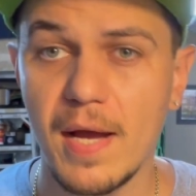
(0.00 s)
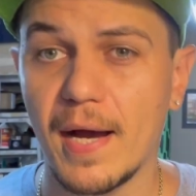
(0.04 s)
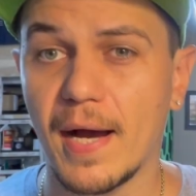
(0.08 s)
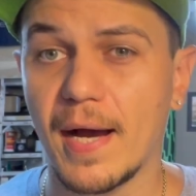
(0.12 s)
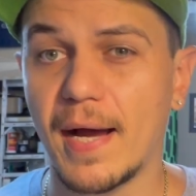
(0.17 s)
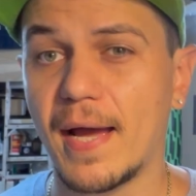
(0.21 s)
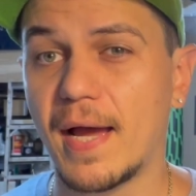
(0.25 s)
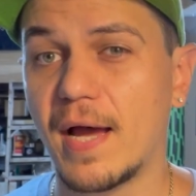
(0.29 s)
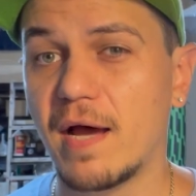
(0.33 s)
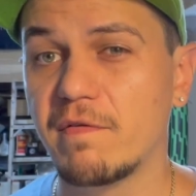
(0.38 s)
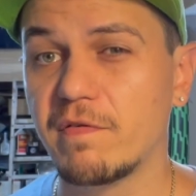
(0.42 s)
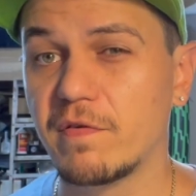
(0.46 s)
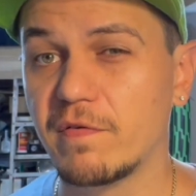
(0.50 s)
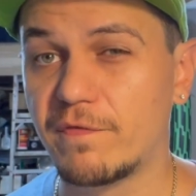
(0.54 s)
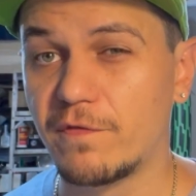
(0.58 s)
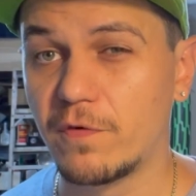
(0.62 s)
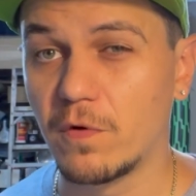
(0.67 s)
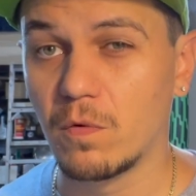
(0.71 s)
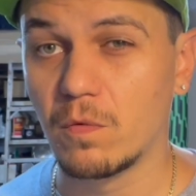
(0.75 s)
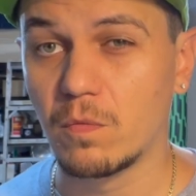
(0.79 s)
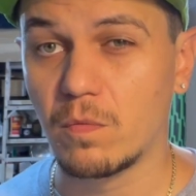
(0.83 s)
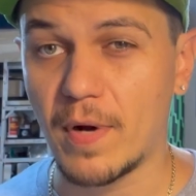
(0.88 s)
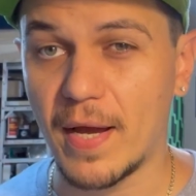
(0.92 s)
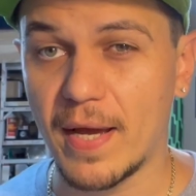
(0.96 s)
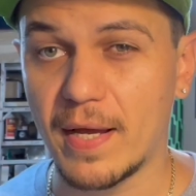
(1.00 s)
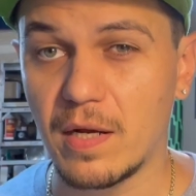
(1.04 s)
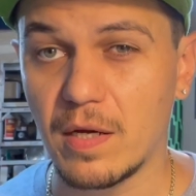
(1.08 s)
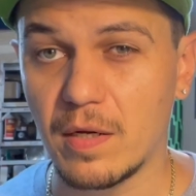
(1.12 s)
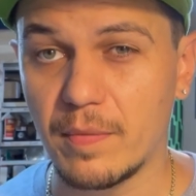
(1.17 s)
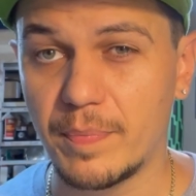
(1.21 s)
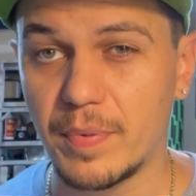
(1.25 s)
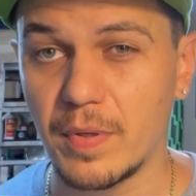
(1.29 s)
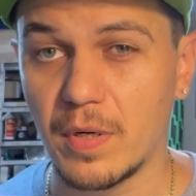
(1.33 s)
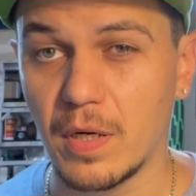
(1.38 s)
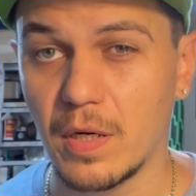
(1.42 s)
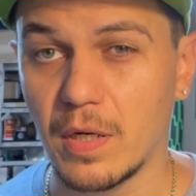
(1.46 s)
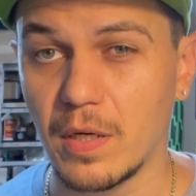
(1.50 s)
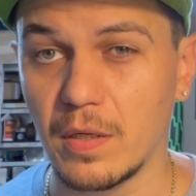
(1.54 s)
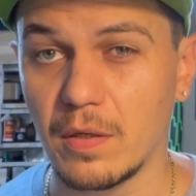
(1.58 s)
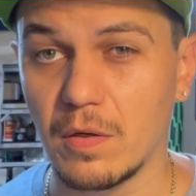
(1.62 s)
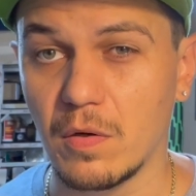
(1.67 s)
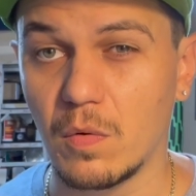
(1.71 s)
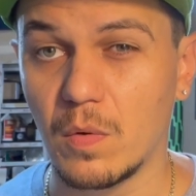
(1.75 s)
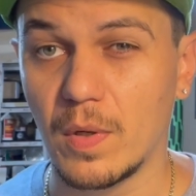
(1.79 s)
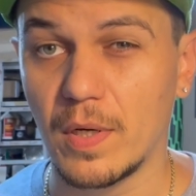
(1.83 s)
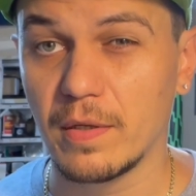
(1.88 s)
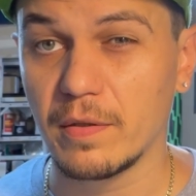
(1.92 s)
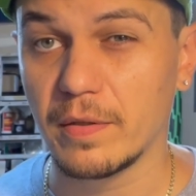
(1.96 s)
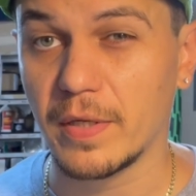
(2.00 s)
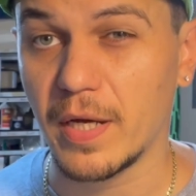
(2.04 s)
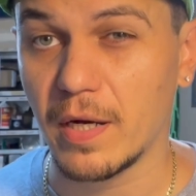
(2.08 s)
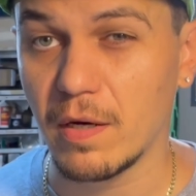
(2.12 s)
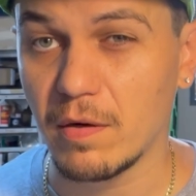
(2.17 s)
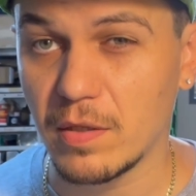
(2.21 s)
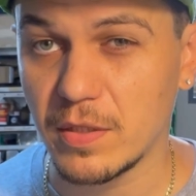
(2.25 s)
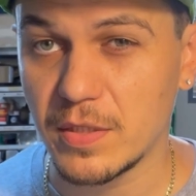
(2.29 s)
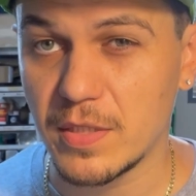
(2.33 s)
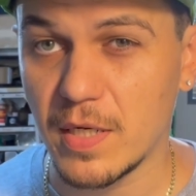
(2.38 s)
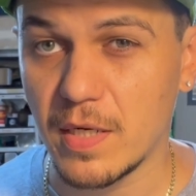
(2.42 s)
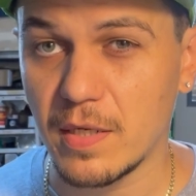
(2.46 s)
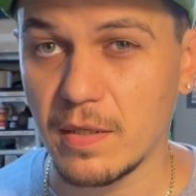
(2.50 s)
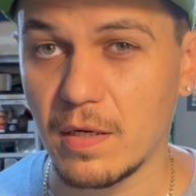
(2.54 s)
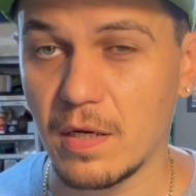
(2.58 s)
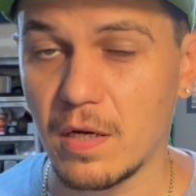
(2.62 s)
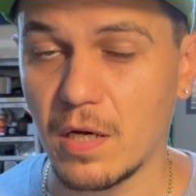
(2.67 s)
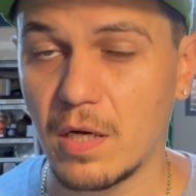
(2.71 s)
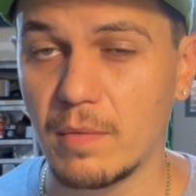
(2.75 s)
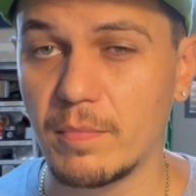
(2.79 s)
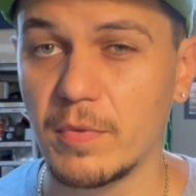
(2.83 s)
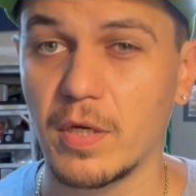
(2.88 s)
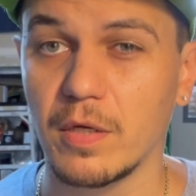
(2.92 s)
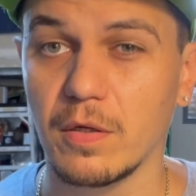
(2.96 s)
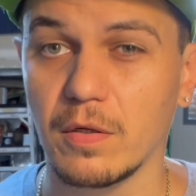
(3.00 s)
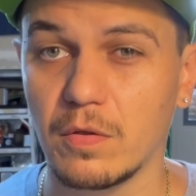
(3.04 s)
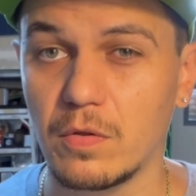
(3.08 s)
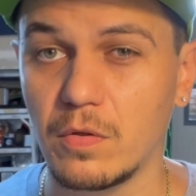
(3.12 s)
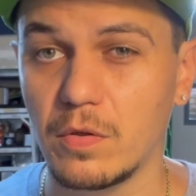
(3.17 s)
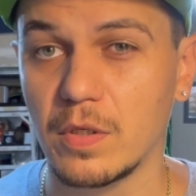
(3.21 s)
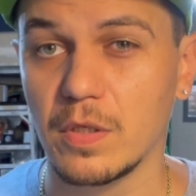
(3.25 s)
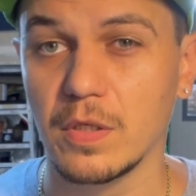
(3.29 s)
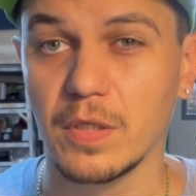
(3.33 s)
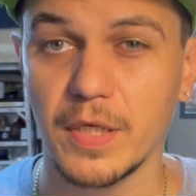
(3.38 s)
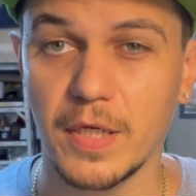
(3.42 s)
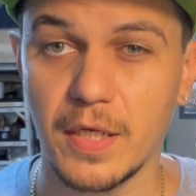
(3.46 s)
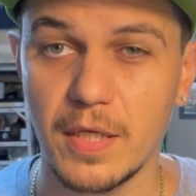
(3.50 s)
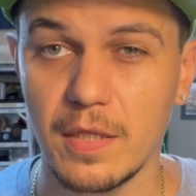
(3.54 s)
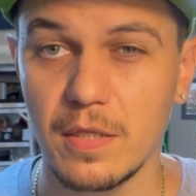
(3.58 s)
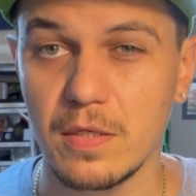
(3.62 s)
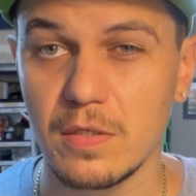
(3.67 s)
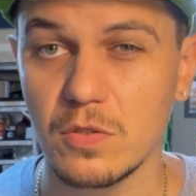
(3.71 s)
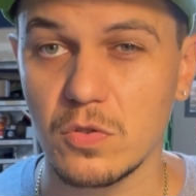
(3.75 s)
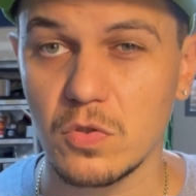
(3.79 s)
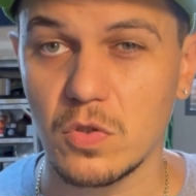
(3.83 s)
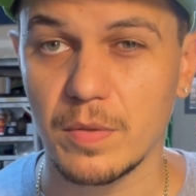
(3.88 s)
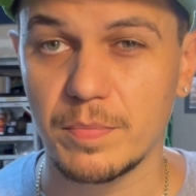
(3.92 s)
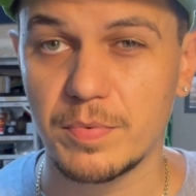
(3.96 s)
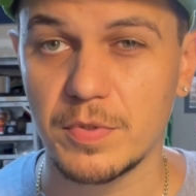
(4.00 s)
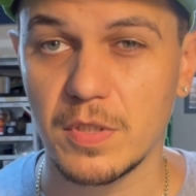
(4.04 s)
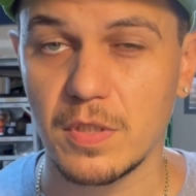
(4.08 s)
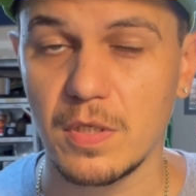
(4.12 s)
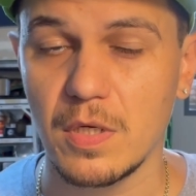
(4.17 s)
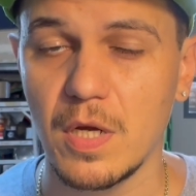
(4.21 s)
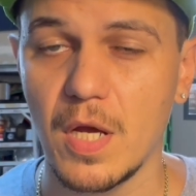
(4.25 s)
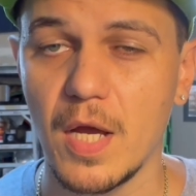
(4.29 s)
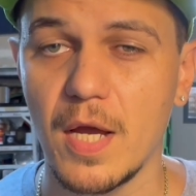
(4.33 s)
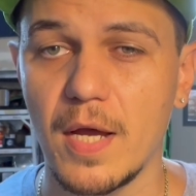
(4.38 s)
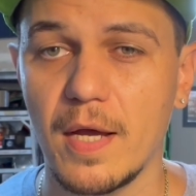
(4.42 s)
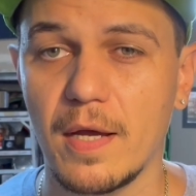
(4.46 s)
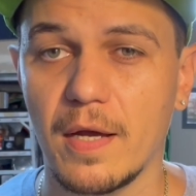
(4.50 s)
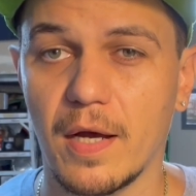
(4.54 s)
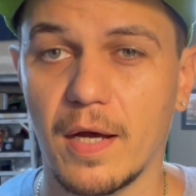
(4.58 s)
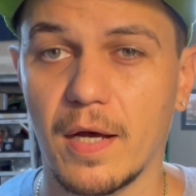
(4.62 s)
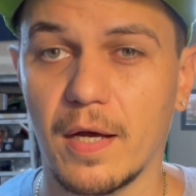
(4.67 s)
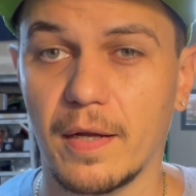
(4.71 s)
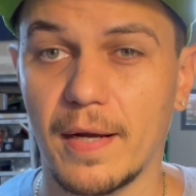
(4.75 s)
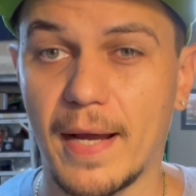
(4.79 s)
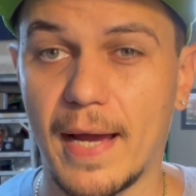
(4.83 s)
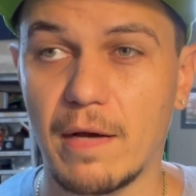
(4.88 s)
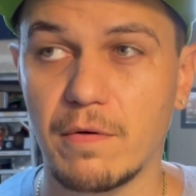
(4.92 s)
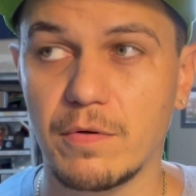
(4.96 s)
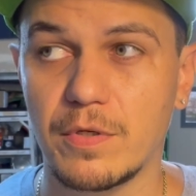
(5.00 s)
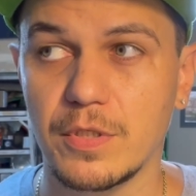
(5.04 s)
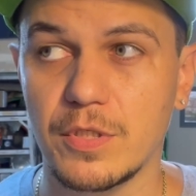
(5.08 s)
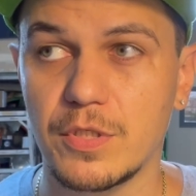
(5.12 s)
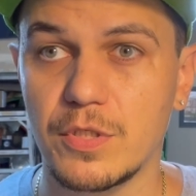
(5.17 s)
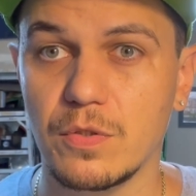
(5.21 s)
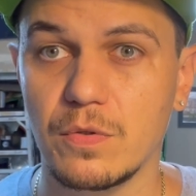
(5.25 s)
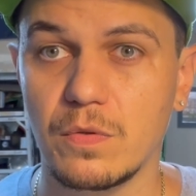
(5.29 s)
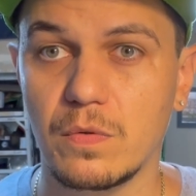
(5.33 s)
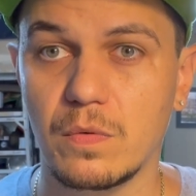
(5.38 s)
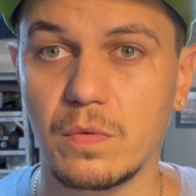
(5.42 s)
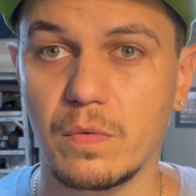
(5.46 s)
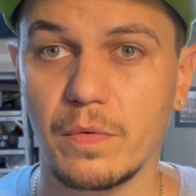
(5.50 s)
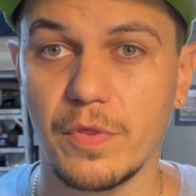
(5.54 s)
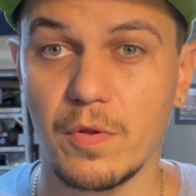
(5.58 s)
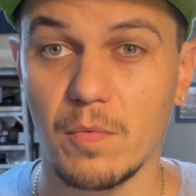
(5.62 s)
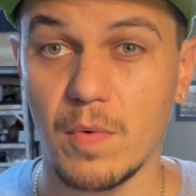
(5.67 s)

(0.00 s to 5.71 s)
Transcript: I have a full write-up on joelguerra.com. I'll include a link in the description on how to do, the